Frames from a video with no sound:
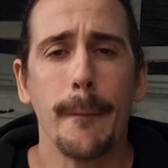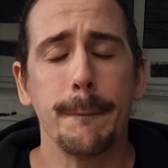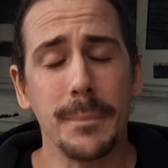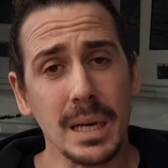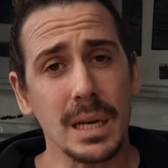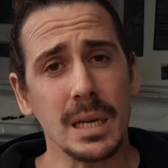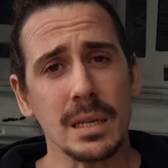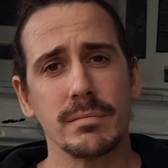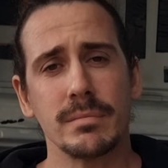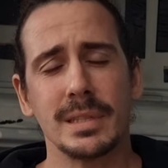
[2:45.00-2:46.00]
But
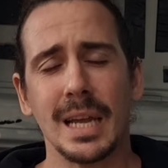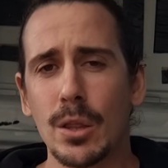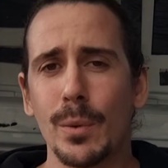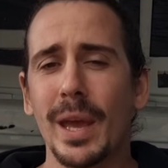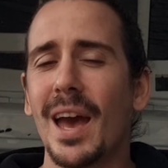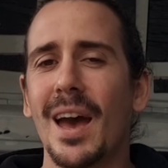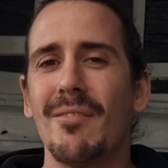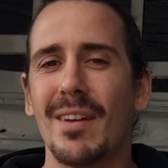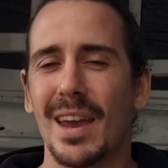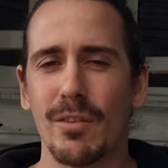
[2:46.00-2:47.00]
now that we
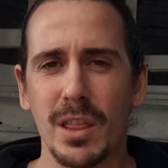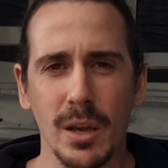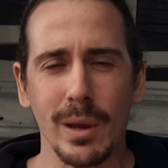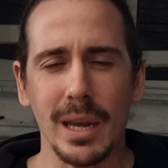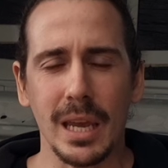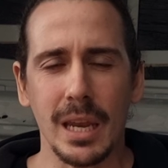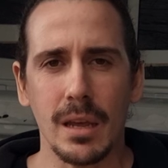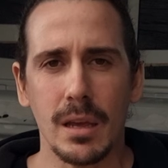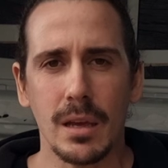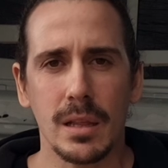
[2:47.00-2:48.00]
have everything we need,
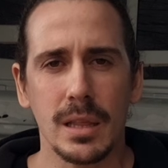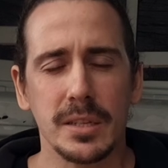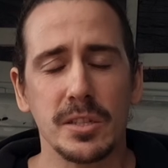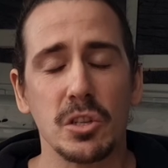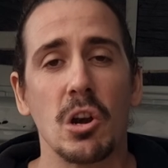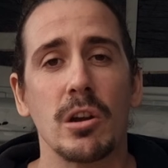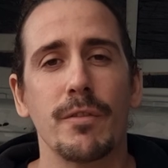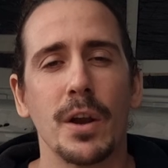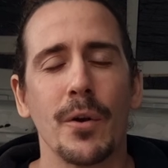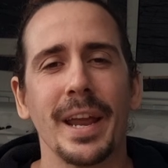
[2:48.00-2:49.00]
let's start
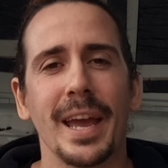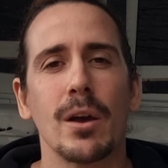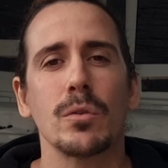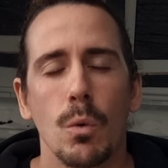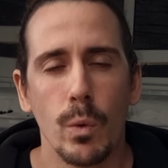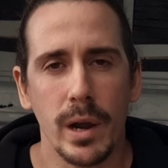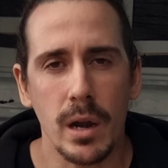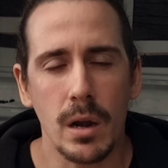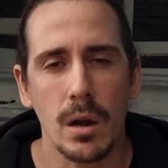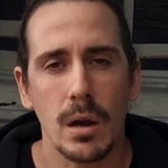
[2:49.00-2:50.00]
figuring out
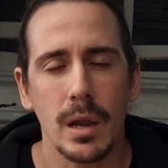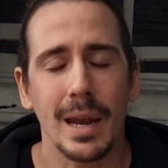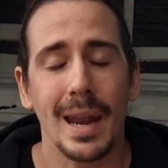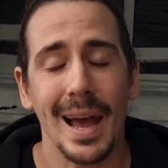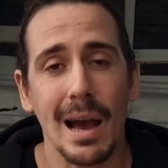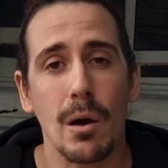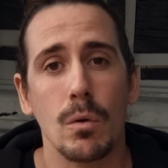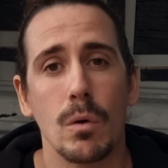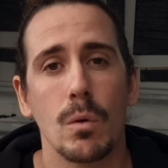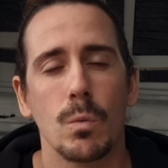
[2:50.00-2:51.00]
where and
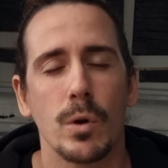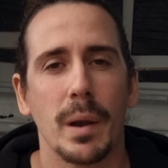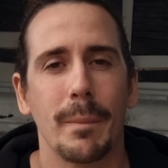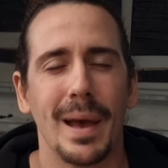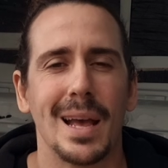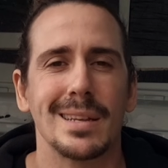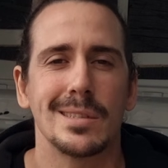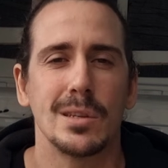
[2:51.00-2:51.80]
how we're going to pass the